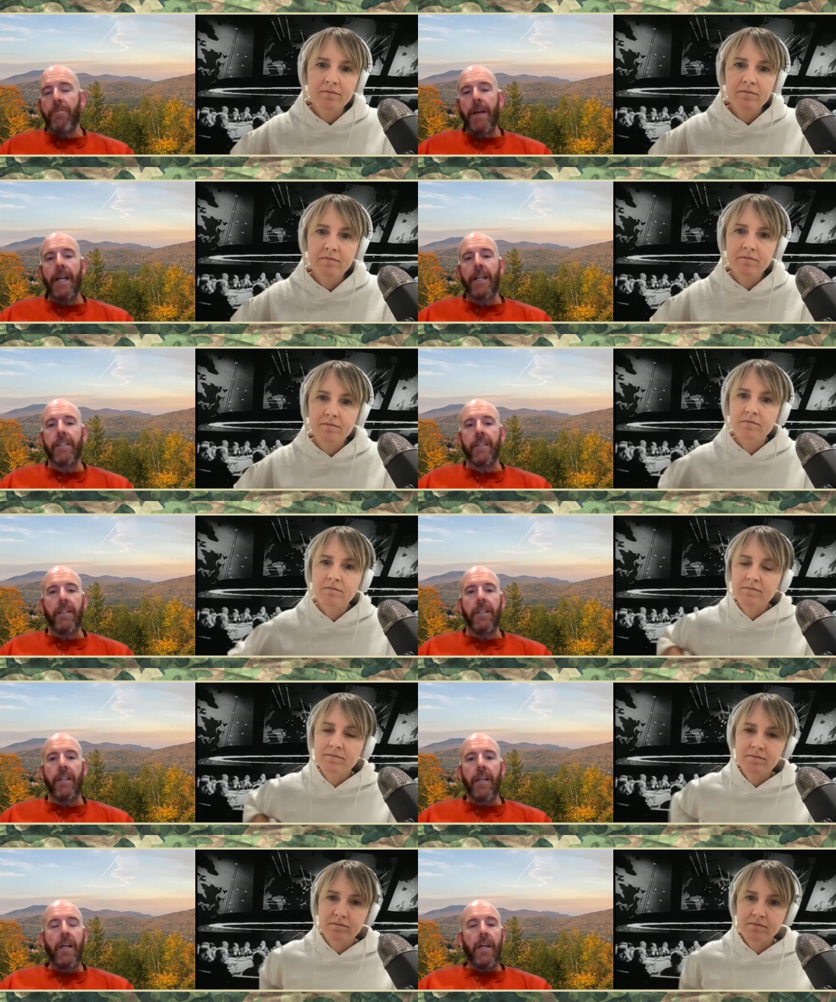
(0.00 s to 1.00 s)
Speaker 1: back to
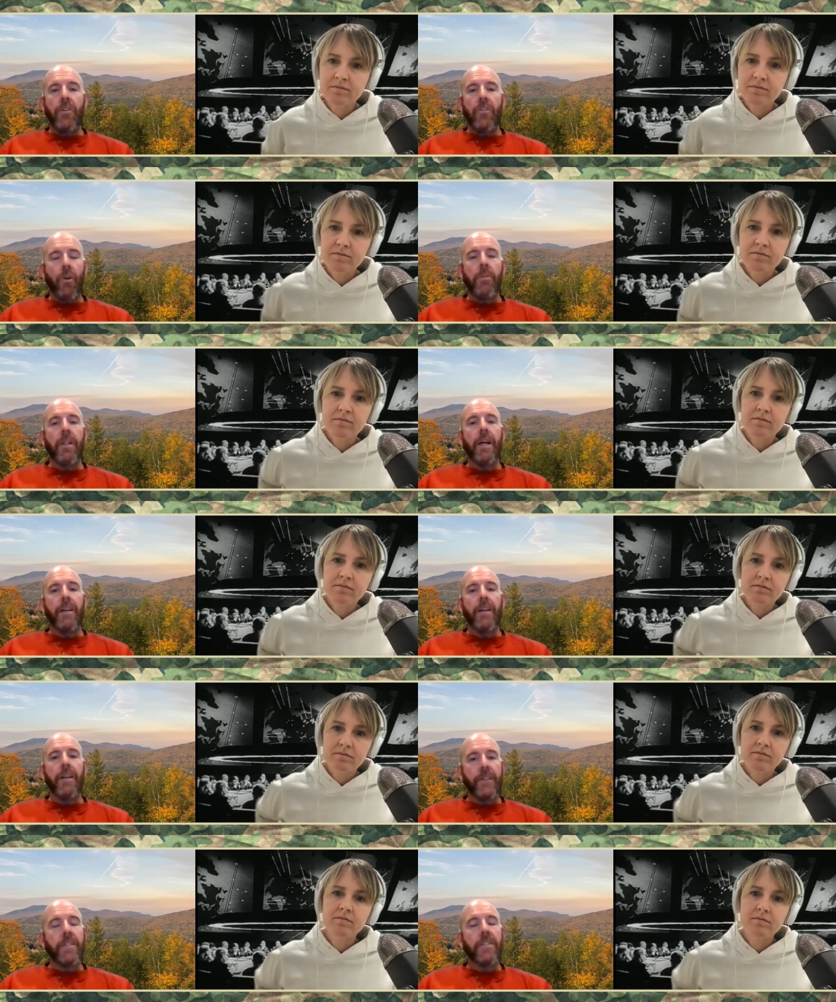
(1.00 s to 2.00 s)
normal life,
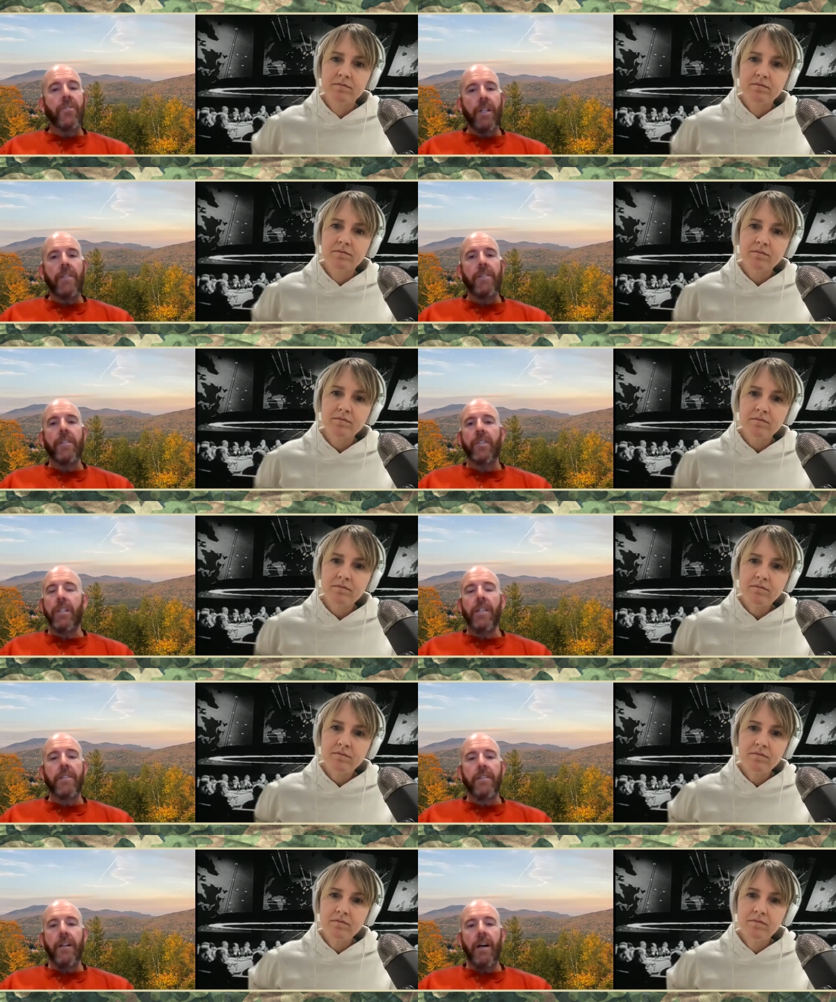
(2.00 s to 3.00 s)
it's a transition.
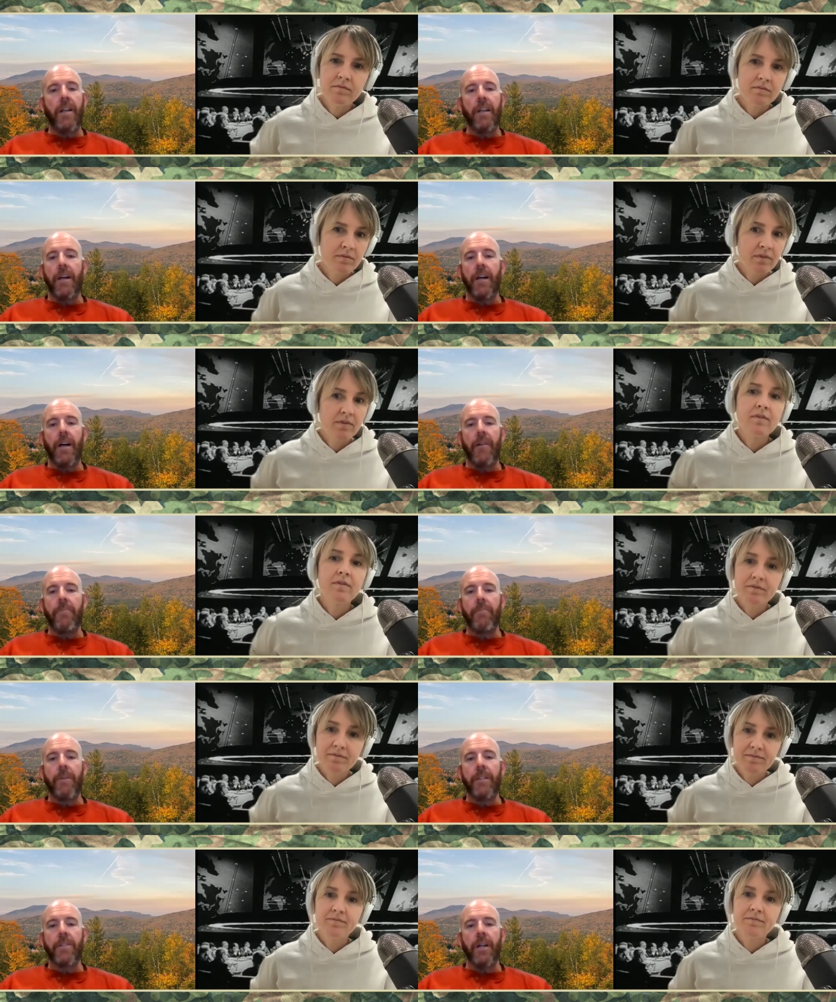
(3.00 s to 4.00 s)
It's not
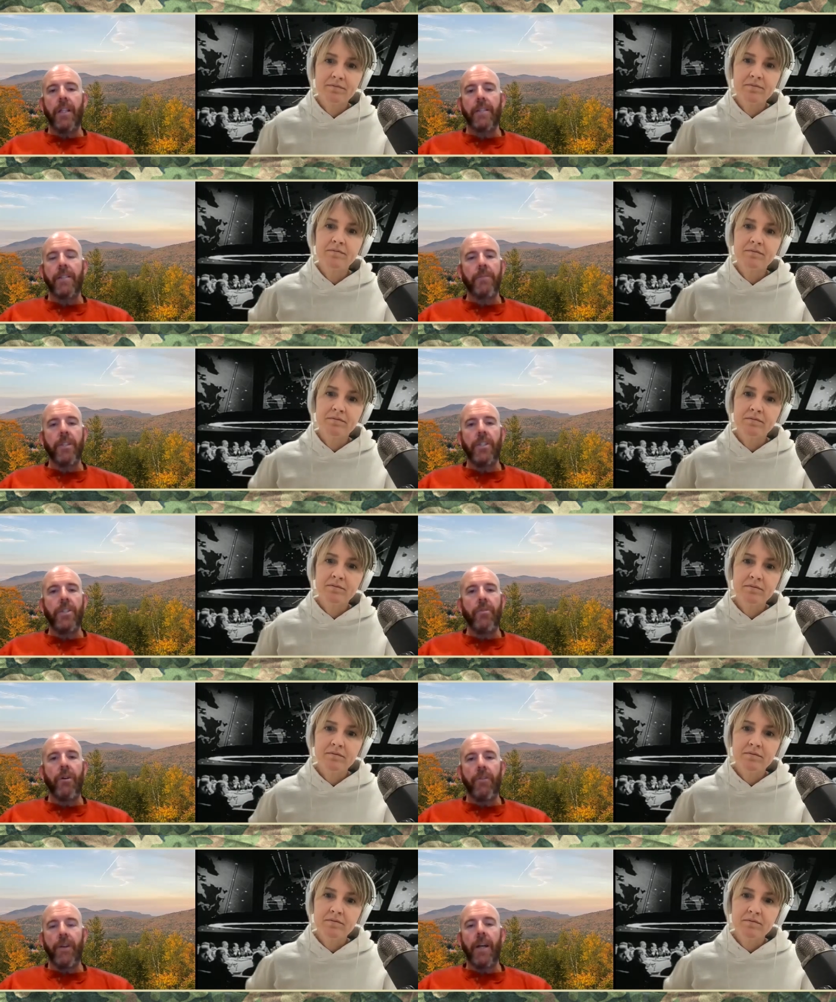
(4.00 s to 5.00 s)
like something you do
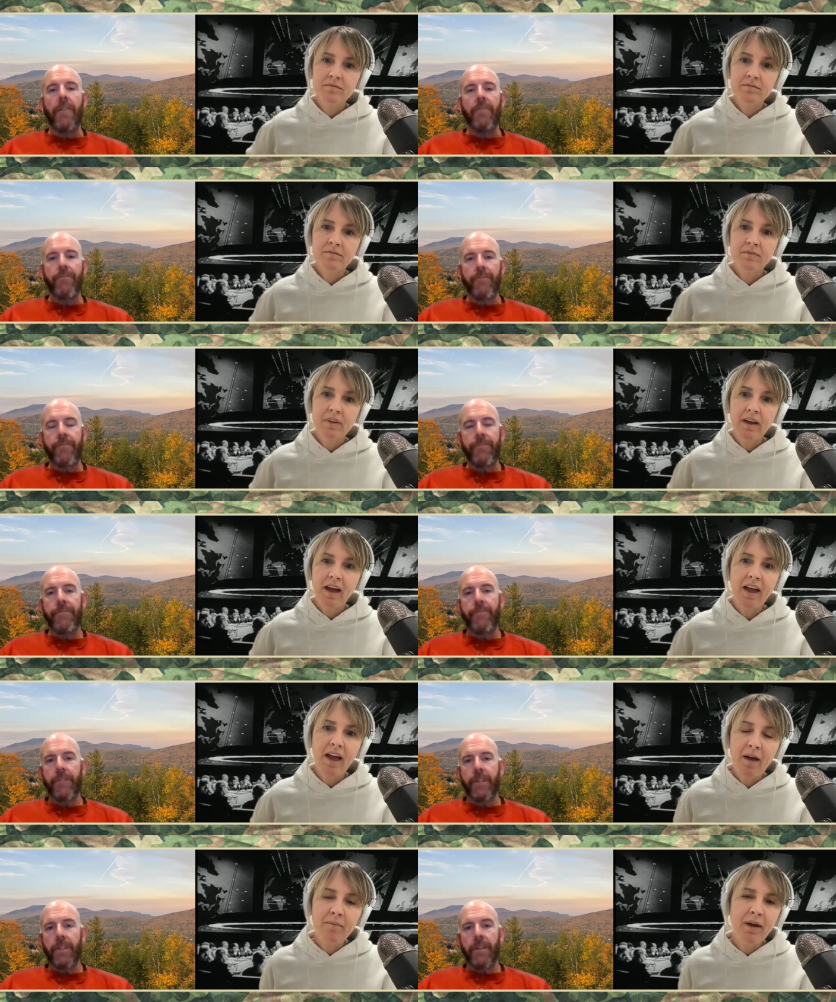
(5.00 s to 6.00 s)
overnight.
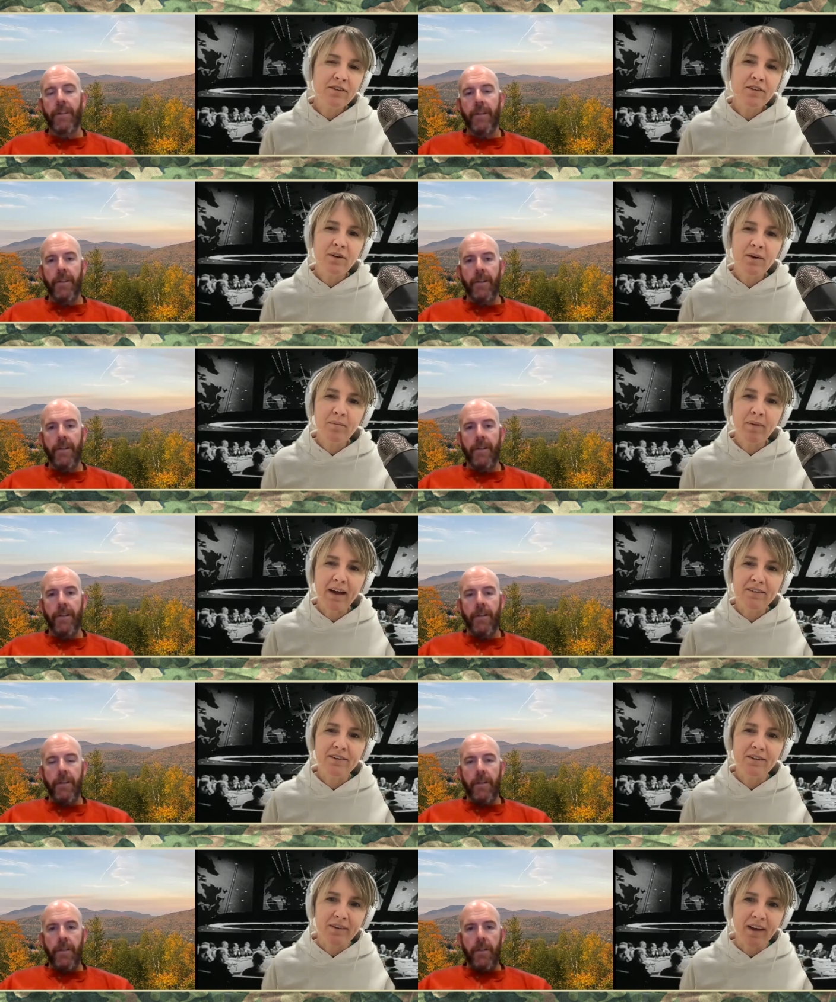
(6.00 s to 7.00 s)
Speaker 2: I imagine going back
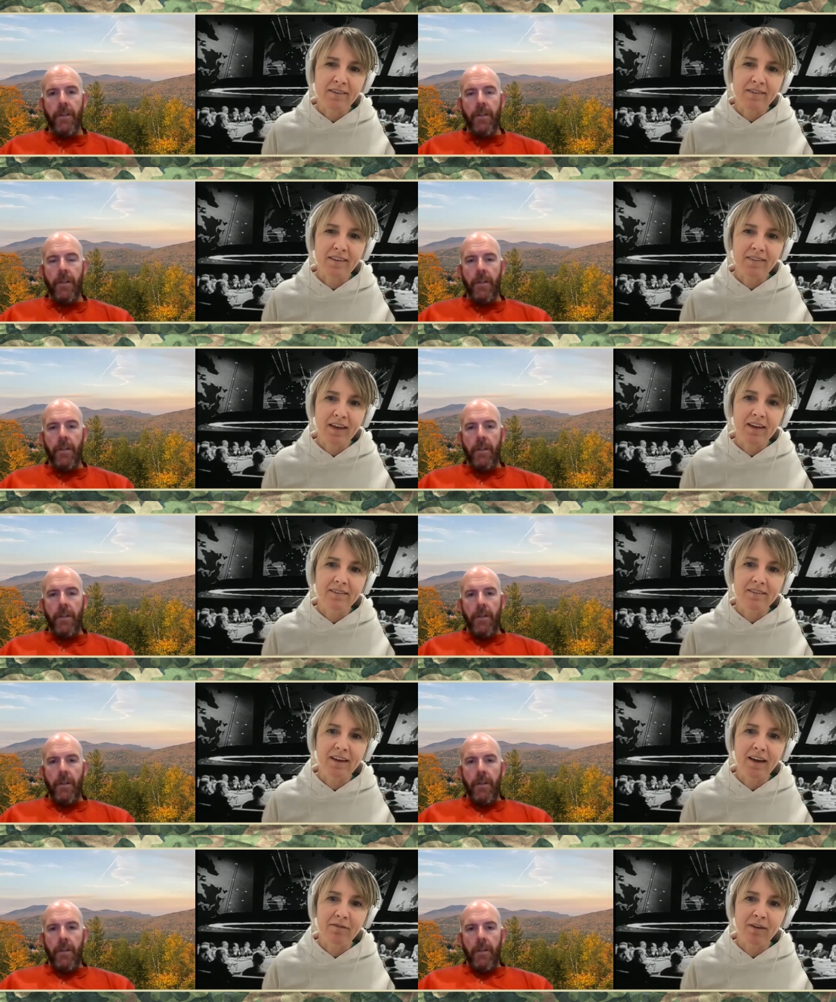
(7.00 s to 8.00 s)
to your desk at the
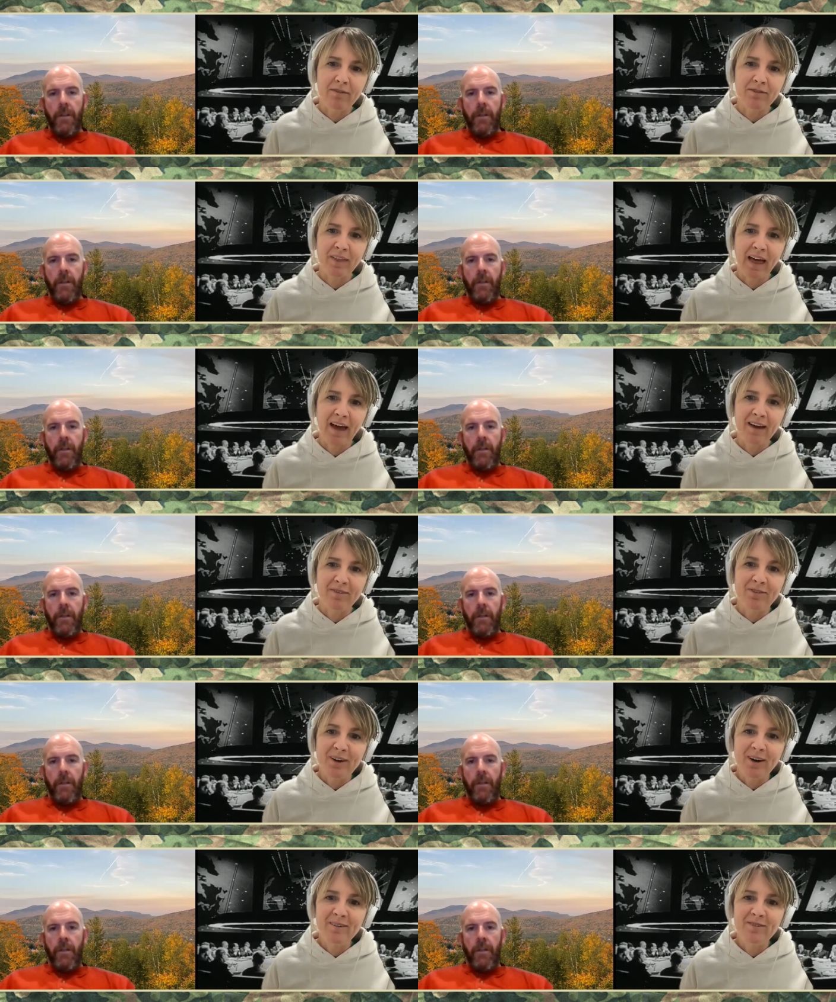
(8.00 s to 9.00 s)
ATF after that
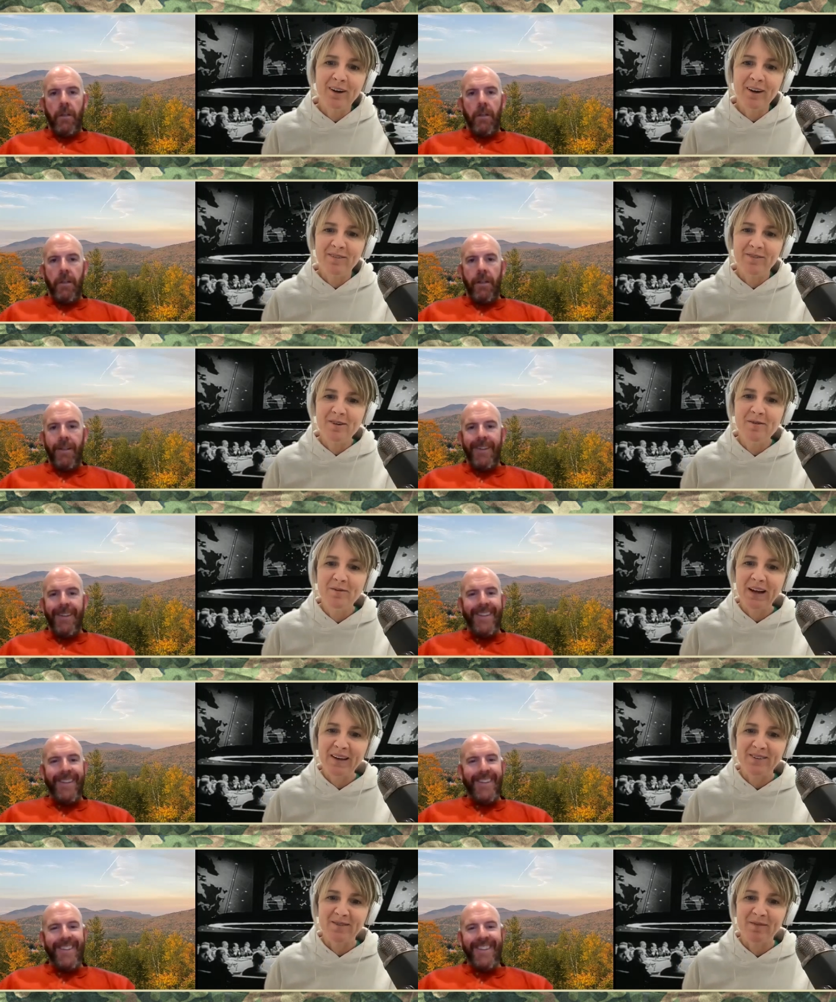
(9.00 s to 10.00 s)
for a few
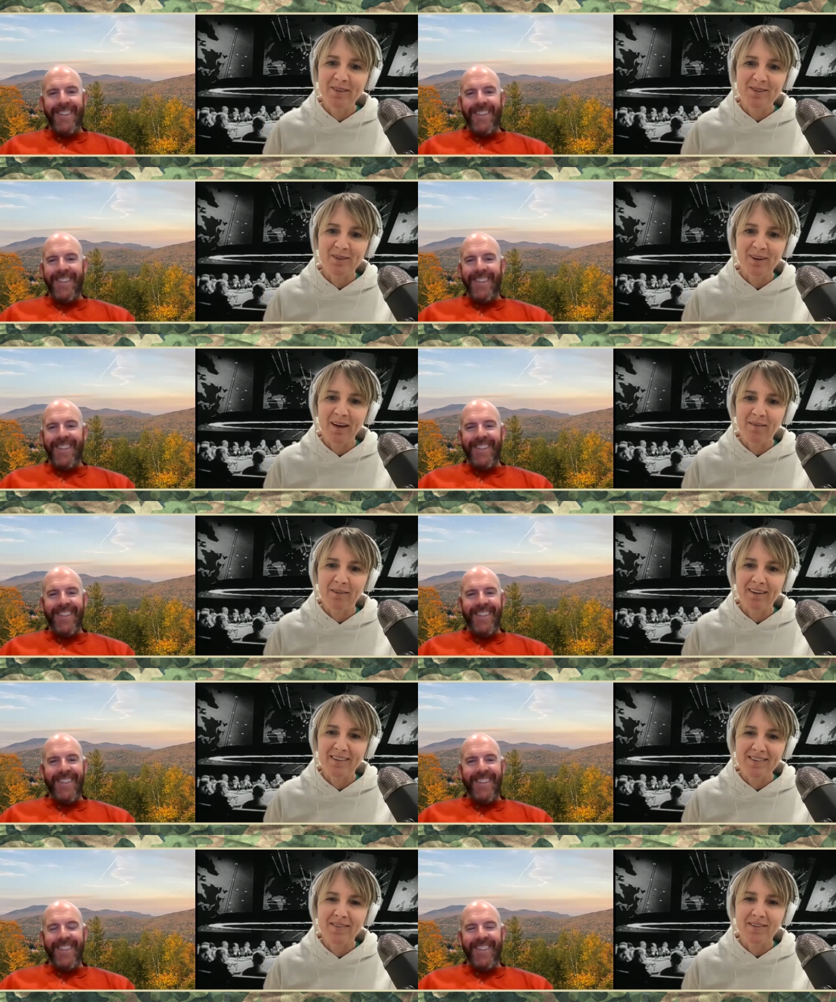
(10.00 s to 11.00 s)
weeks or months or whatever,
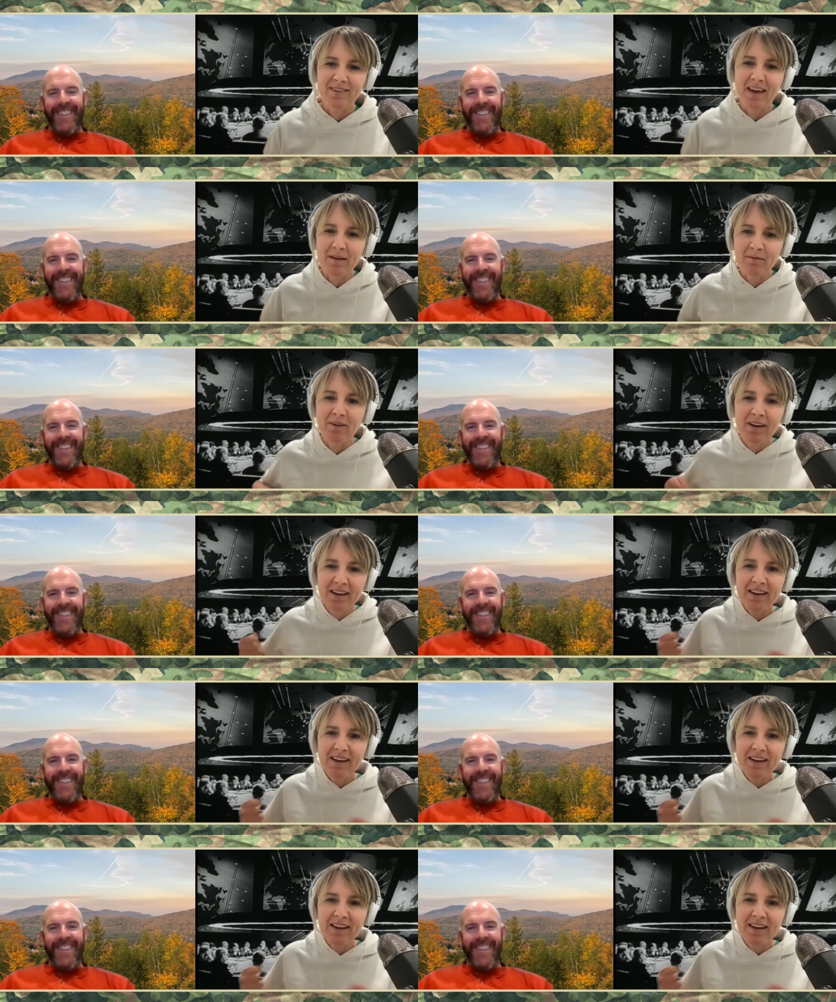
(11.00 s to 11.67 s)
isn't the same